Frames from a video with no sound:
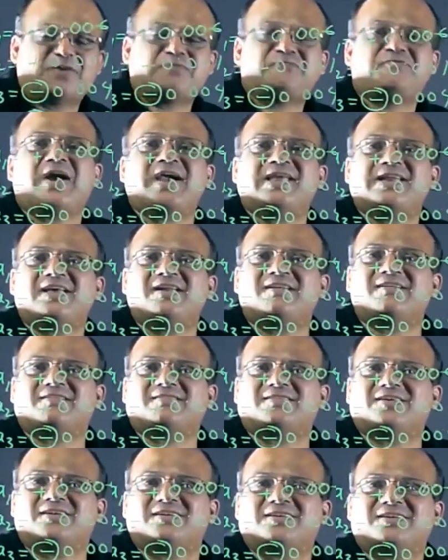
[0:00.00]
the final
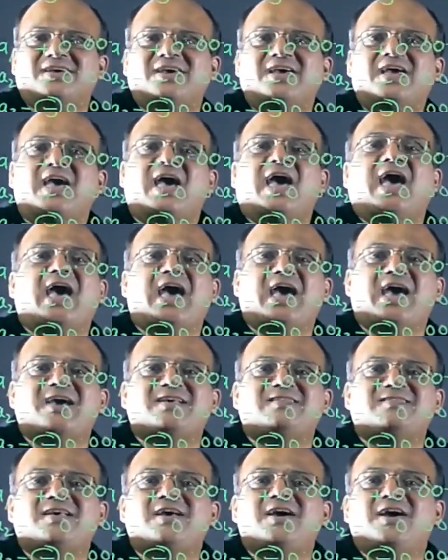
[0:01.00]
result
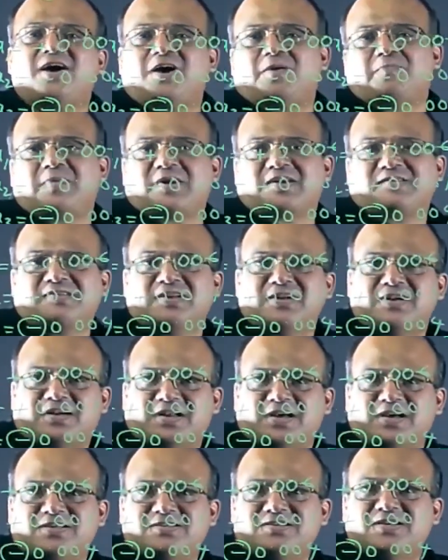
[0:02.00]
as a
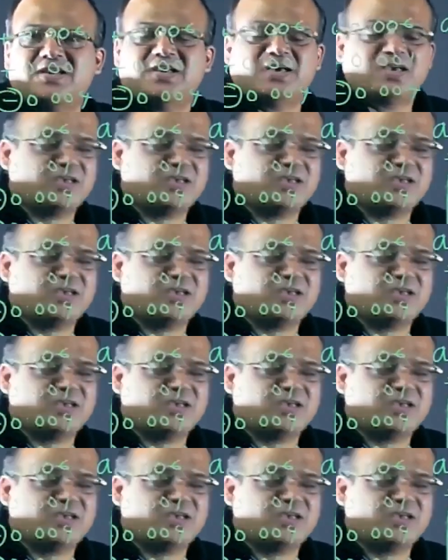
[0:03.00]
percentage